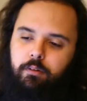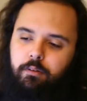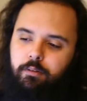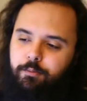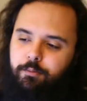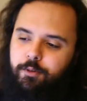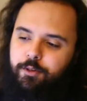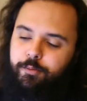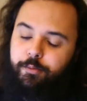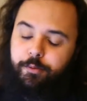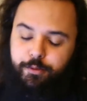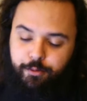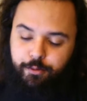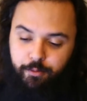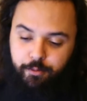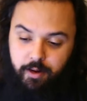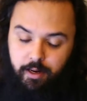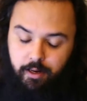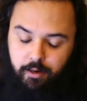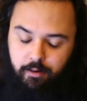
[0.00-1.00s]
which was
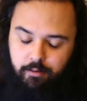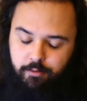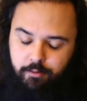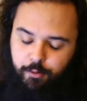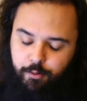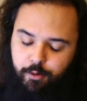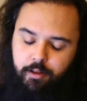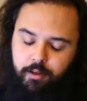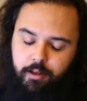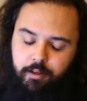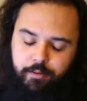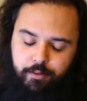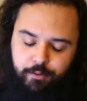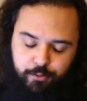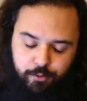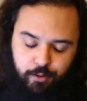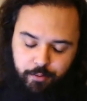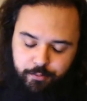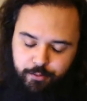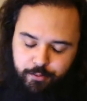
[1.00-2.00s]
great for having to
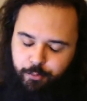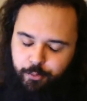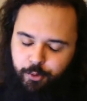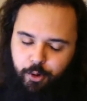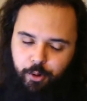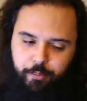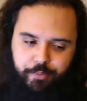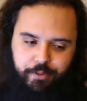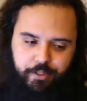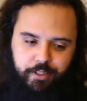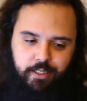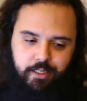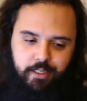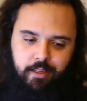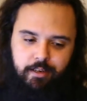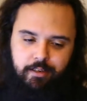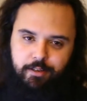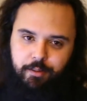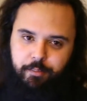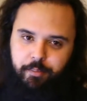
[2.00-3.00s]
have some company and
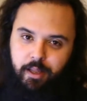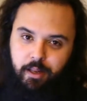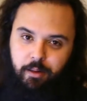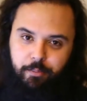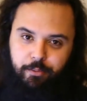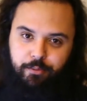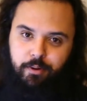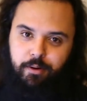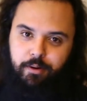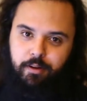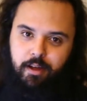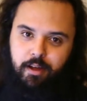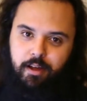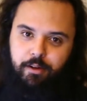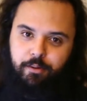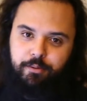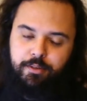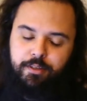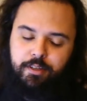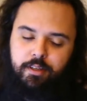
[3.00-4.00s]
some help around the house.